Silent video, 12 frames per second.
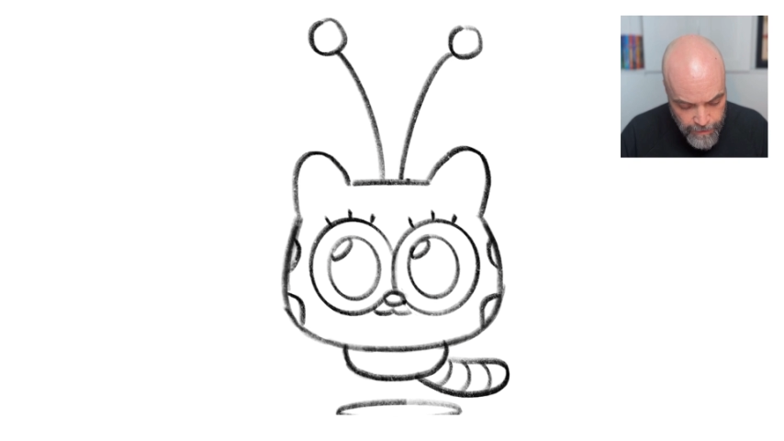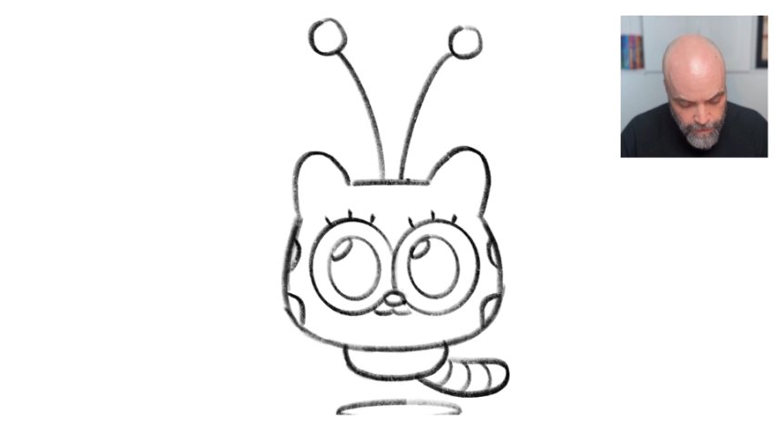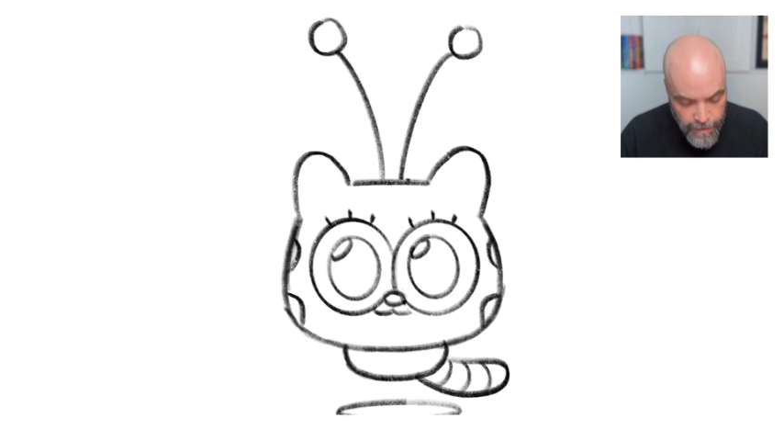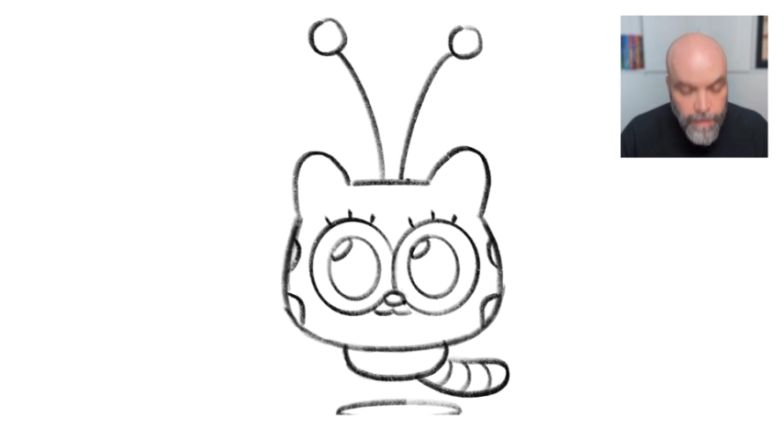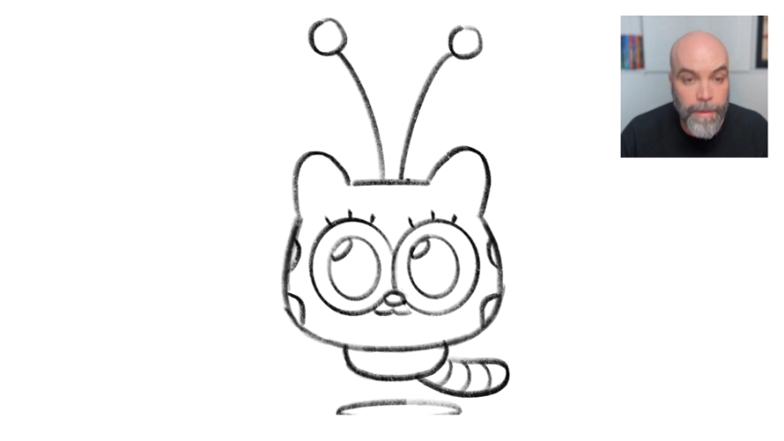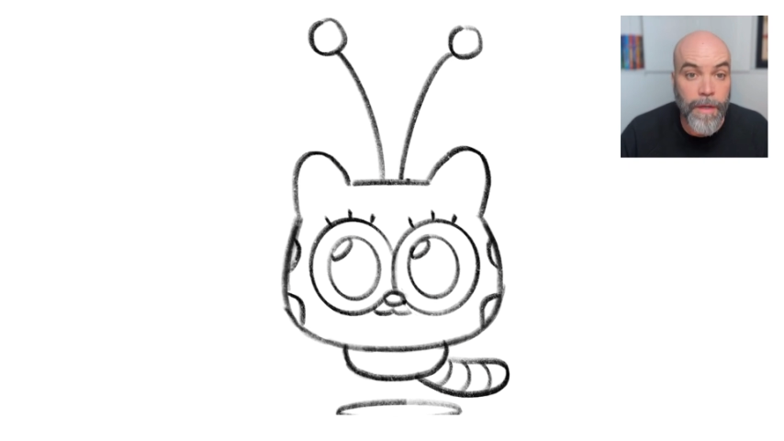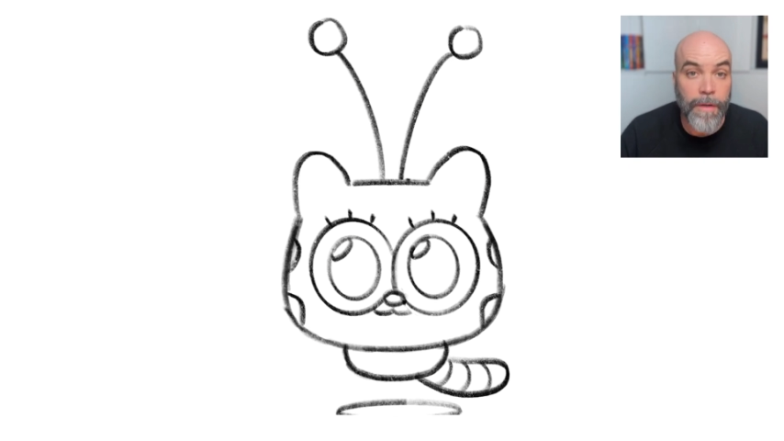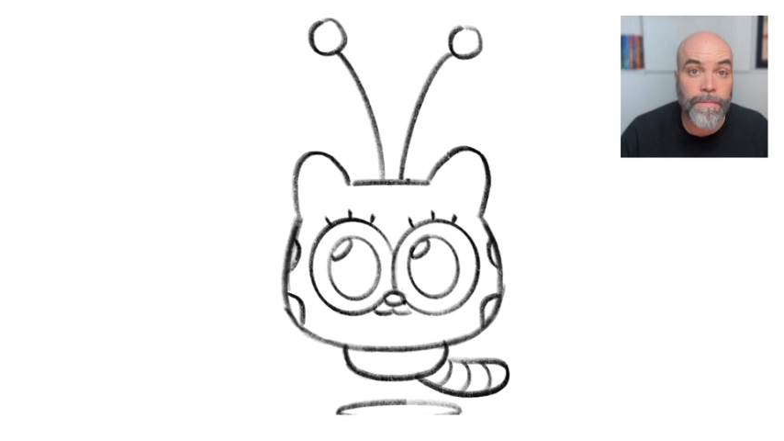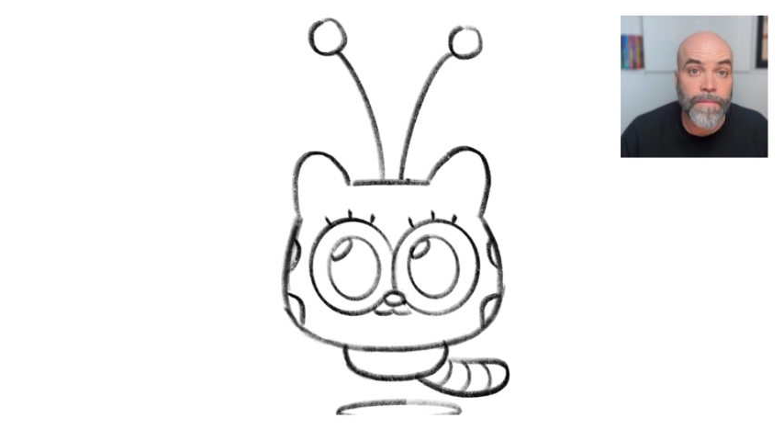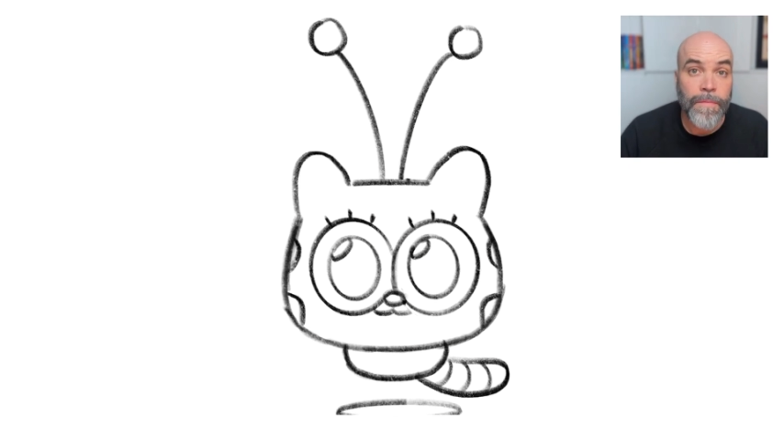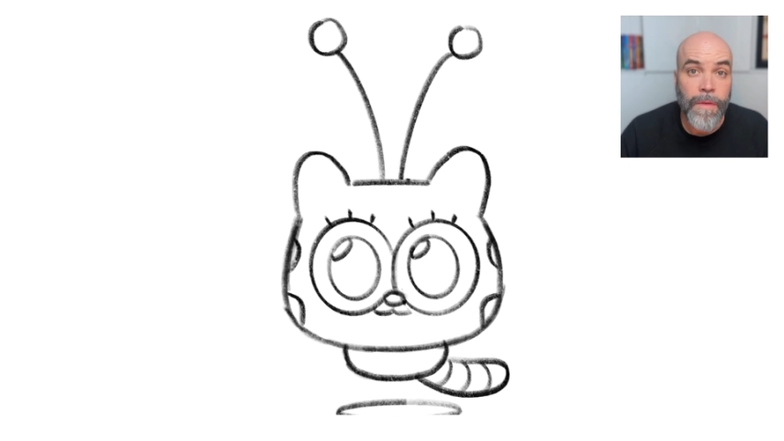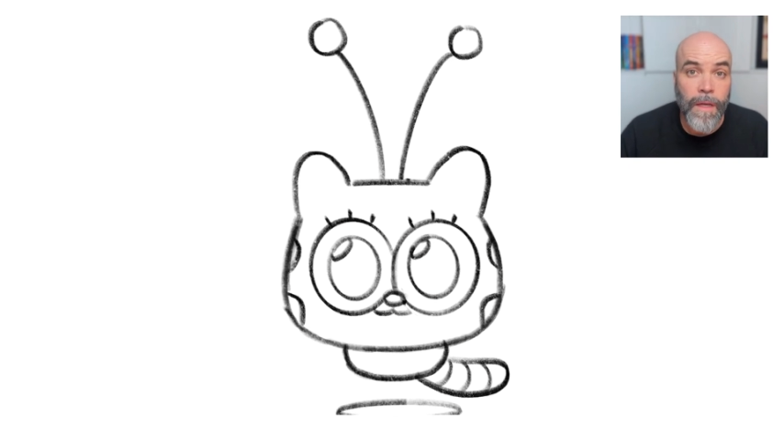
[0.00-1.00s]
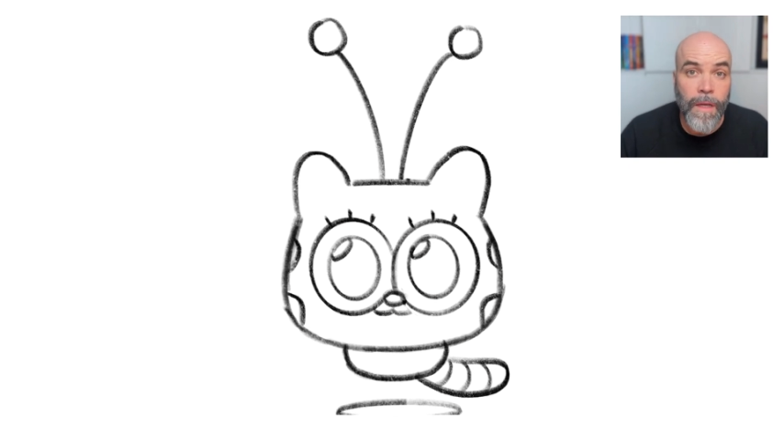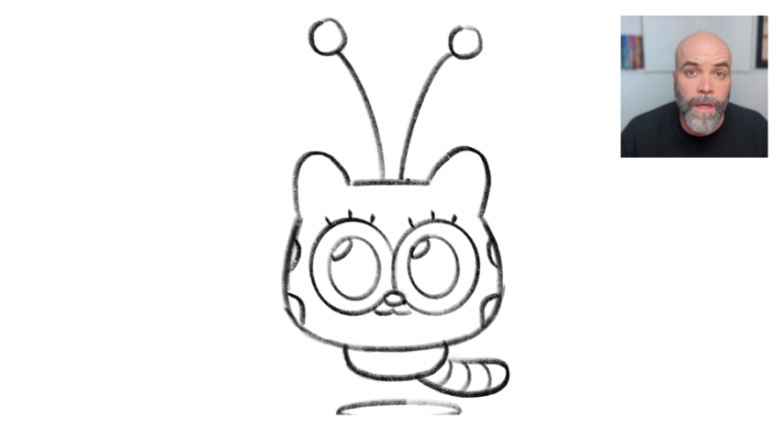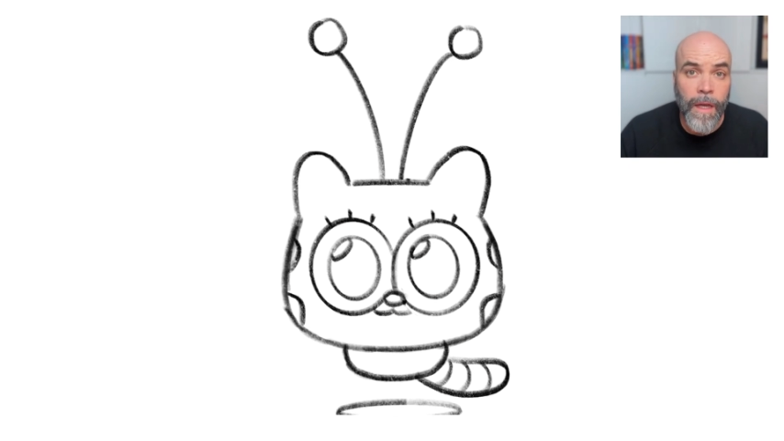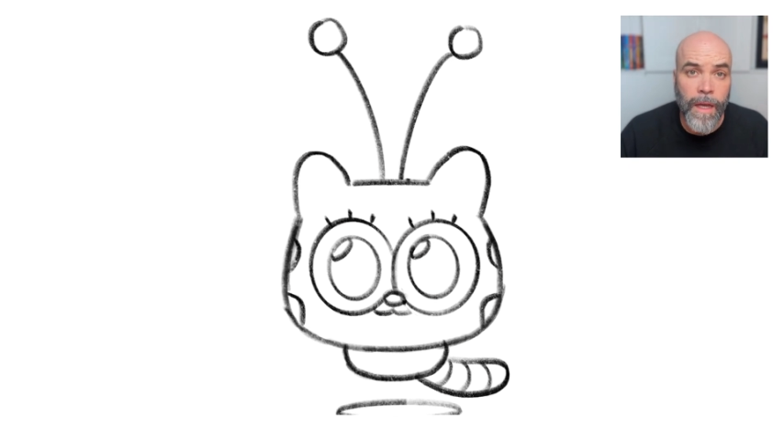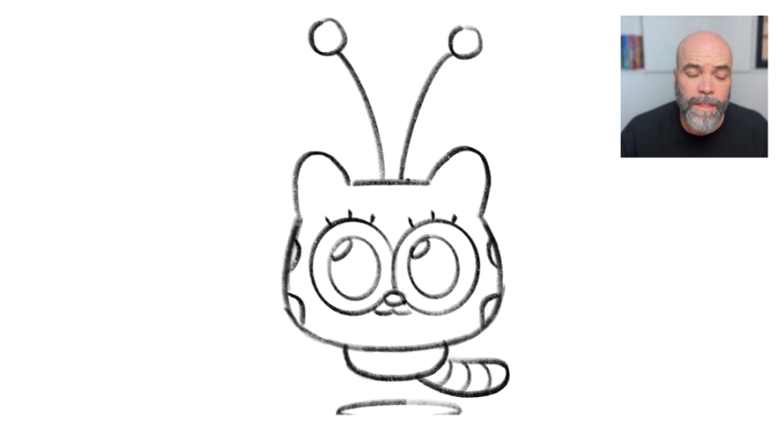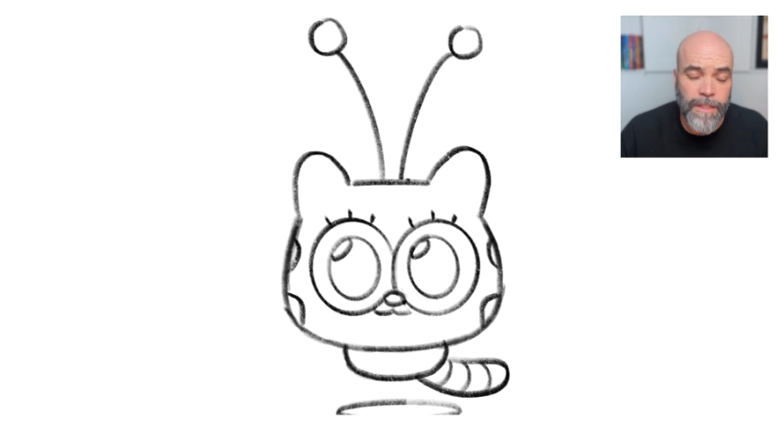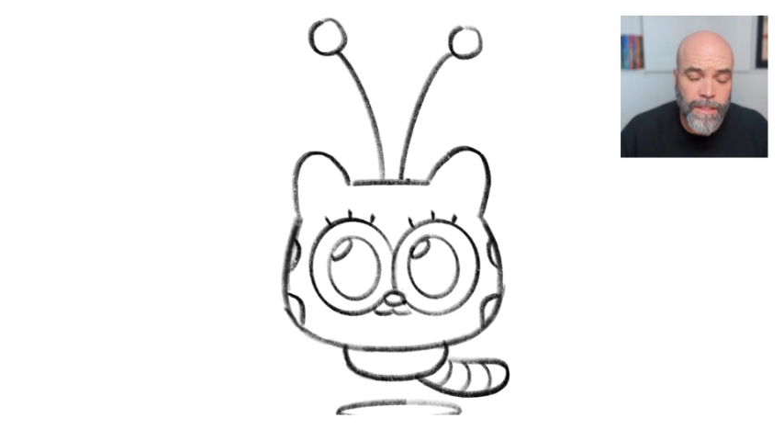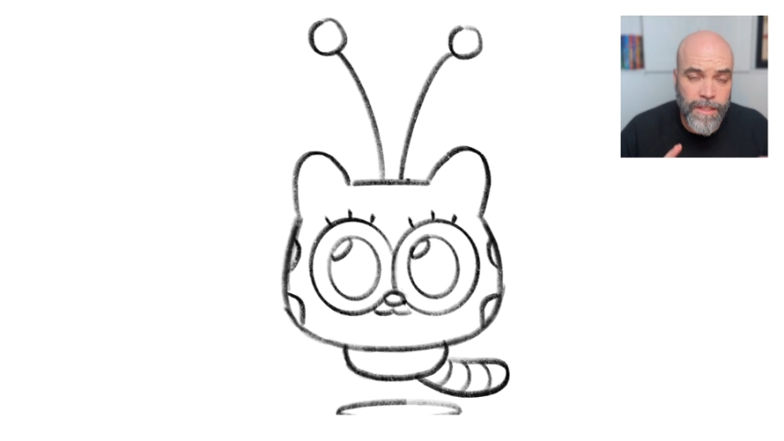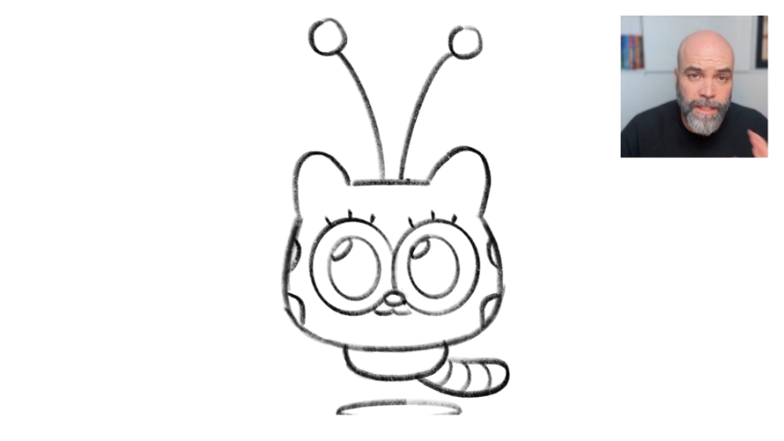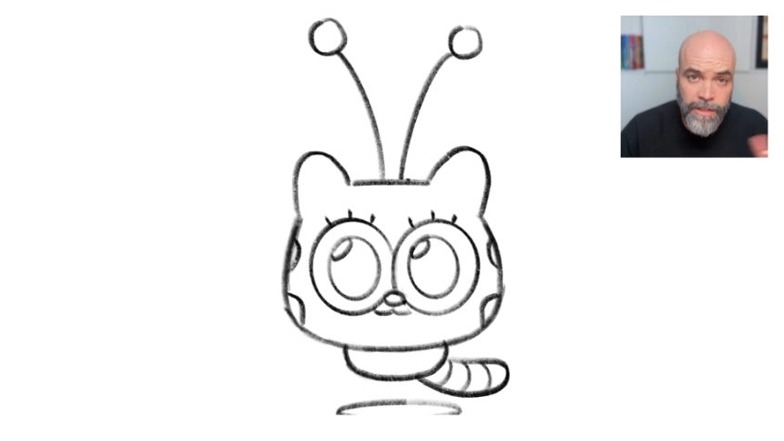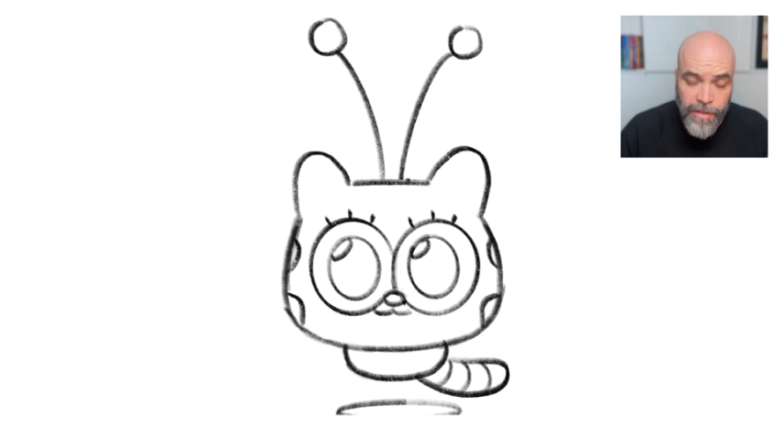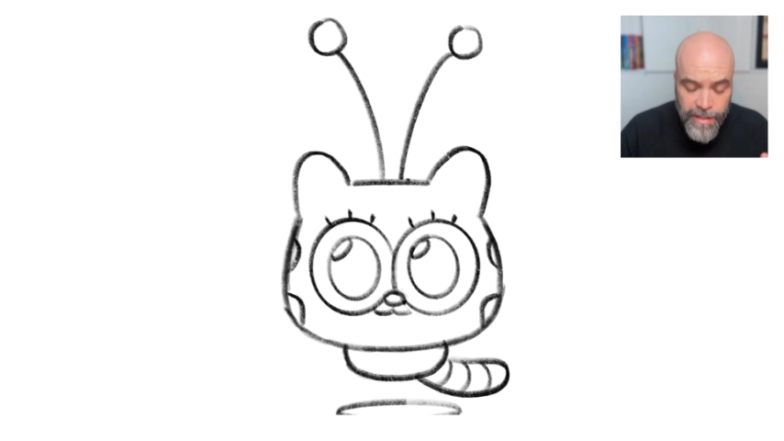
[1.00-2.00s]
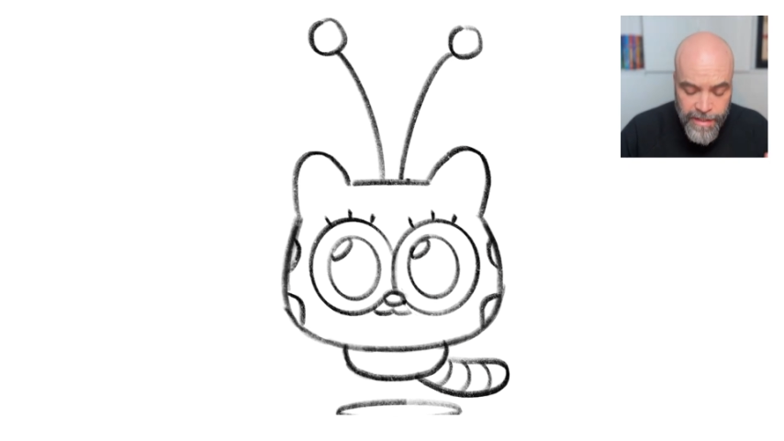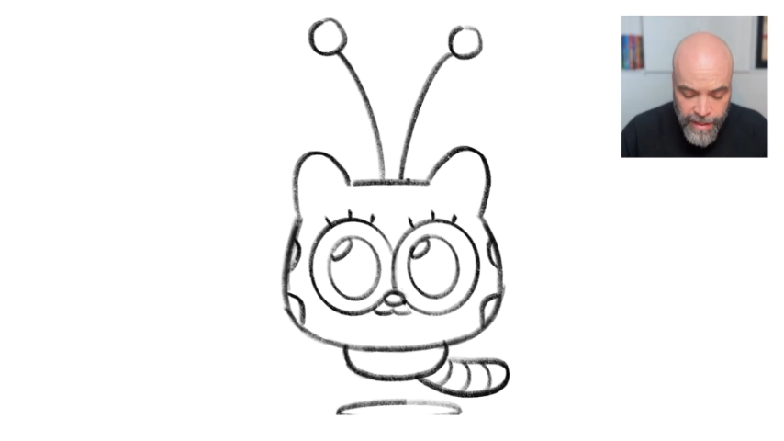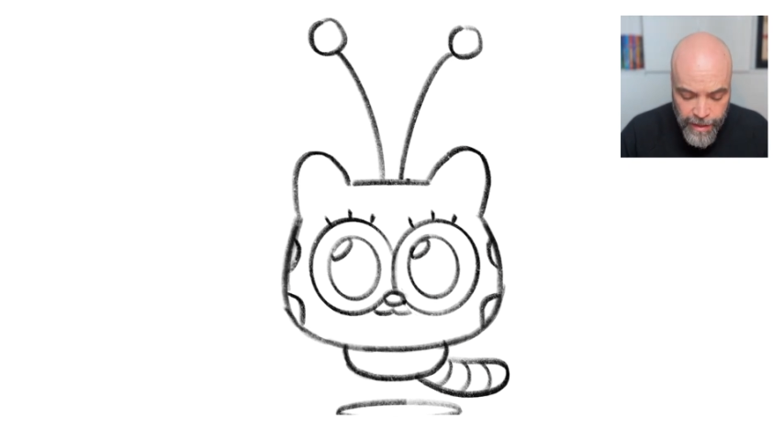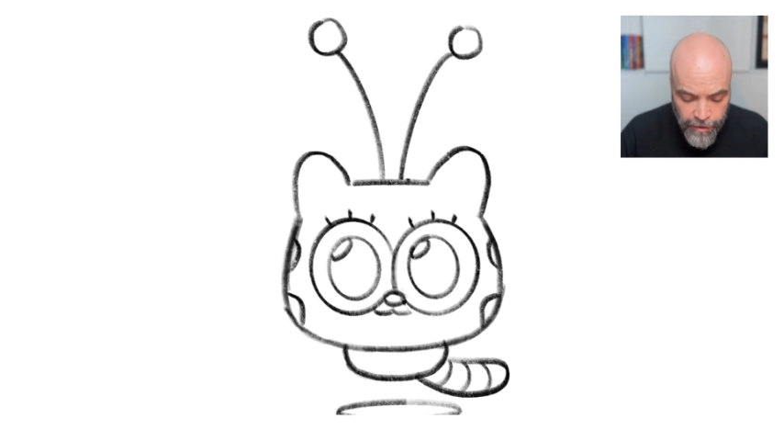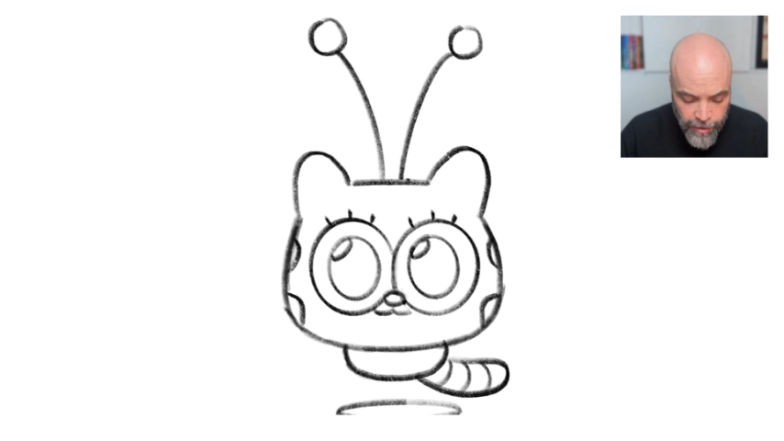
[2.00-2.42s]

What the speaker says: There we go. It's just interesting how